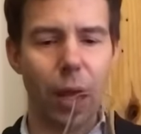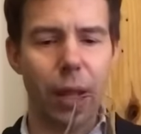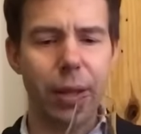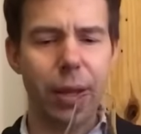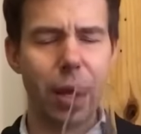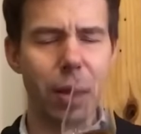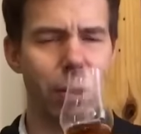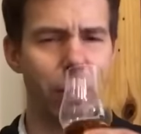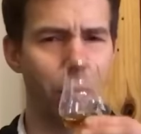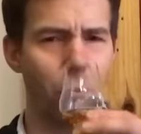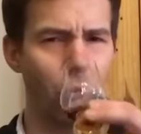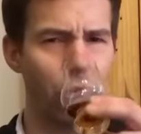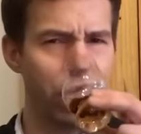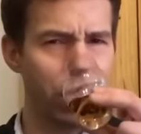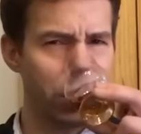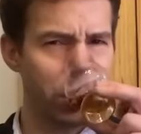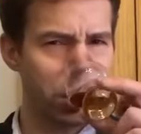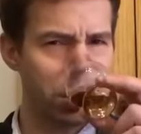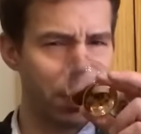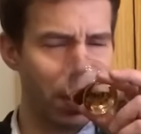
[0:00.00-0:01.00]
And yeah, the more
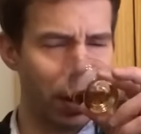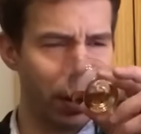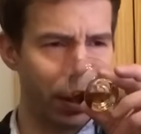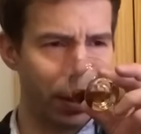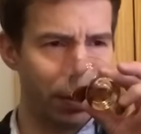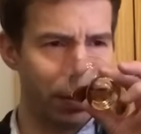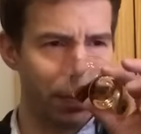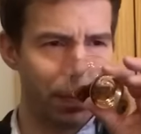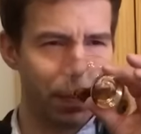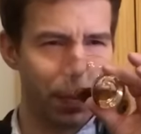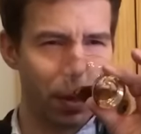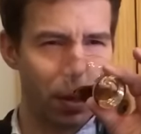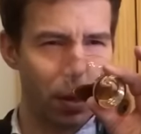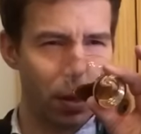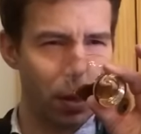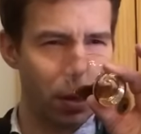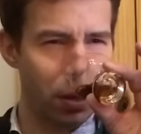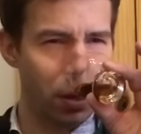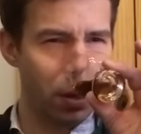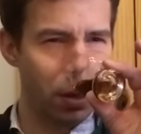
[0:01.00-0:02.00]
you smell it,
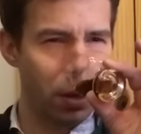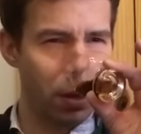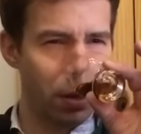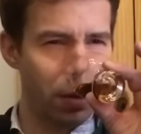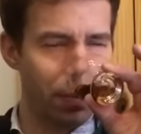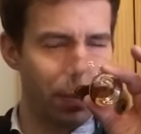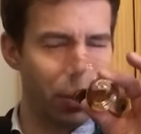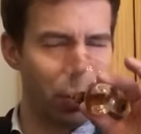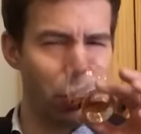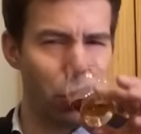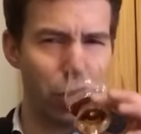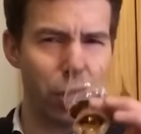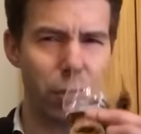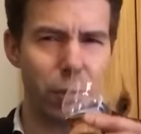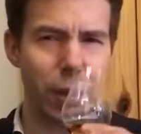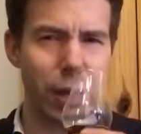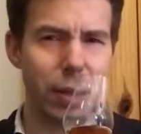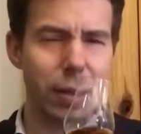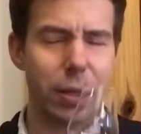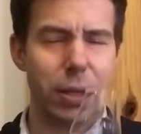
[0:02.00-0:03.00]
the more you
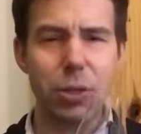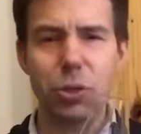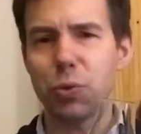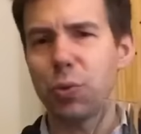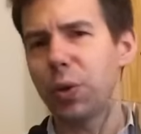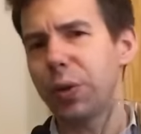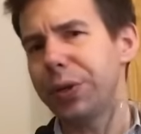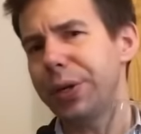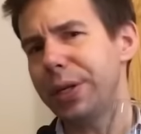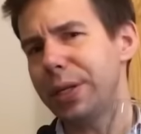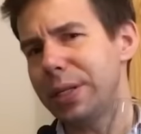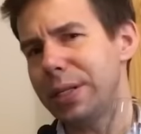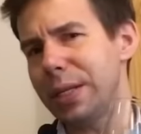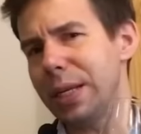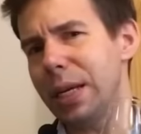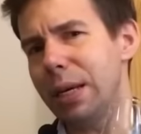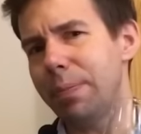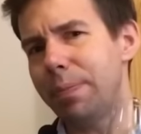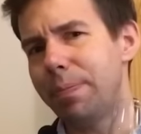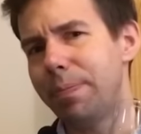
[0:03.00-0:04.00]
get these really
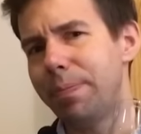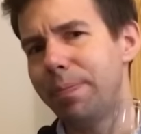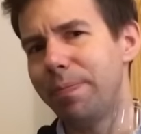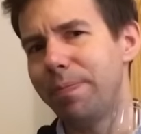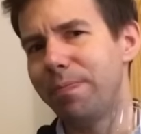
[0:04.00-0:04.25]
deep